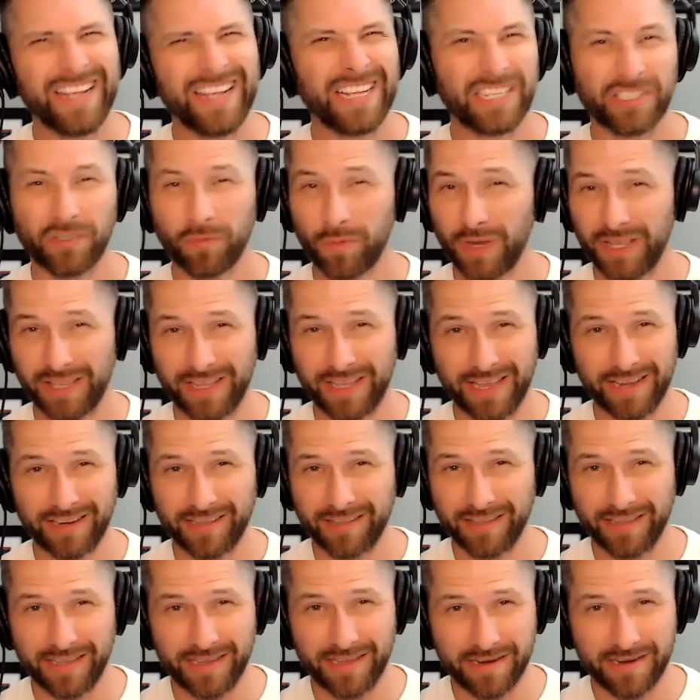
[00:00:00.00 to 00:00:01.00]
So by the end
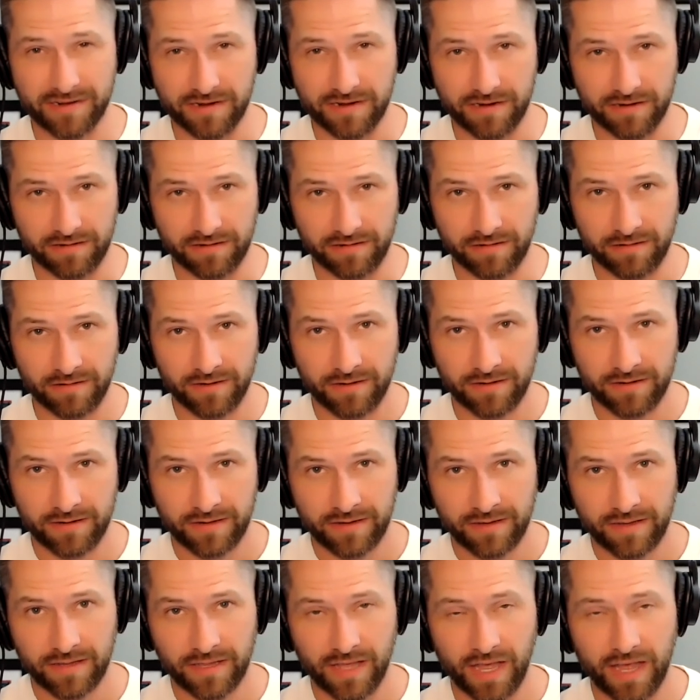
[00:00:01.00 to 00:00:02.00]
of the year,
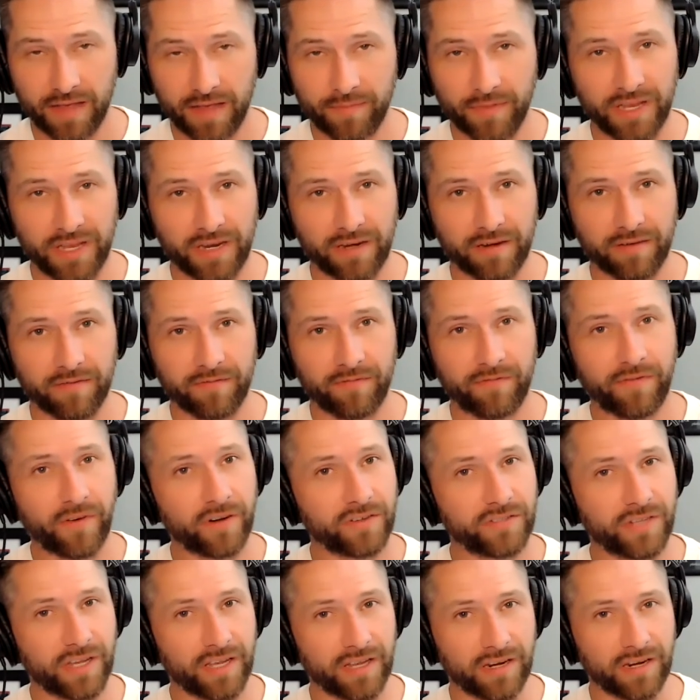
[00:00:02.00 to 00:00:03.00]
I mean,
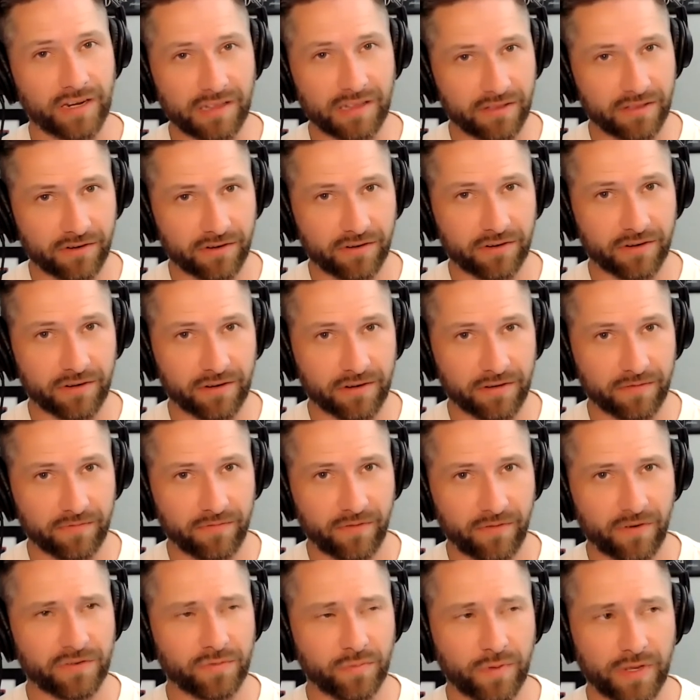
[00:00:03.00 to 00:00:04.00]
first, second, and third,
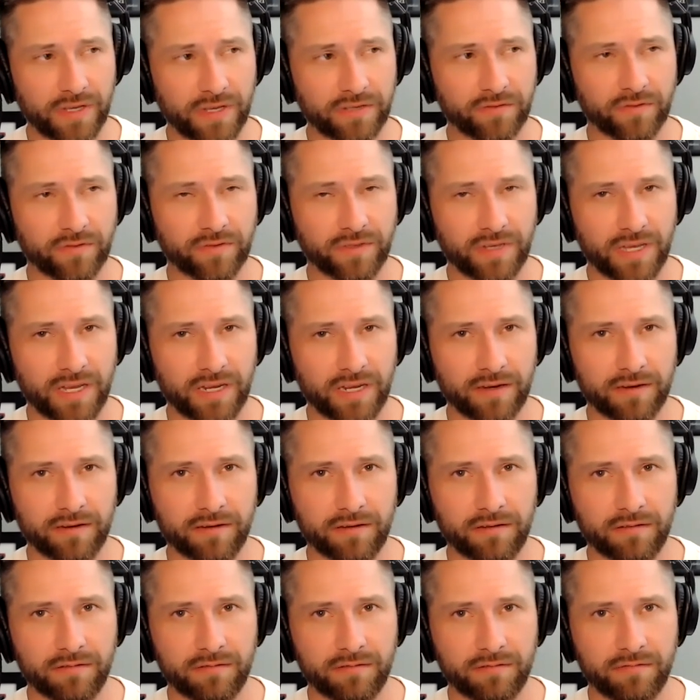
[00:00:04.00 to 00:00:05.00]
first place was
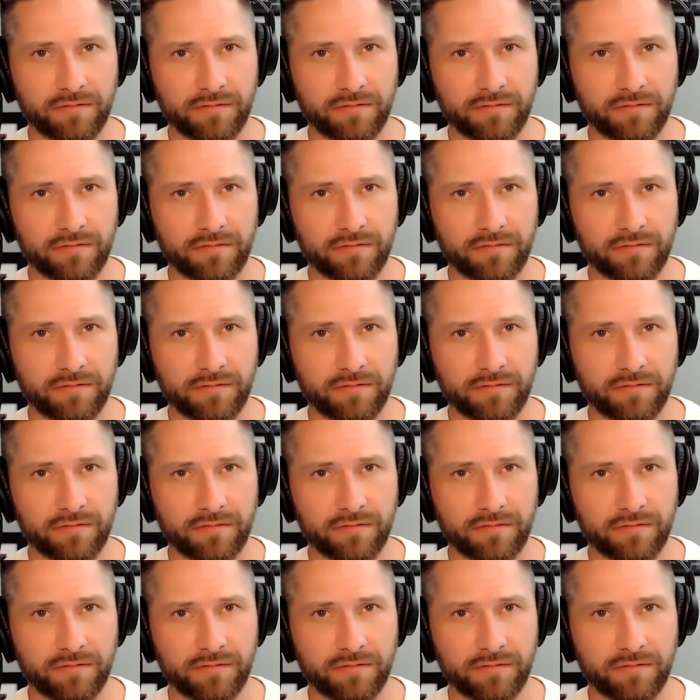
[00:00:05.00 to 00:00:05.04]
getting,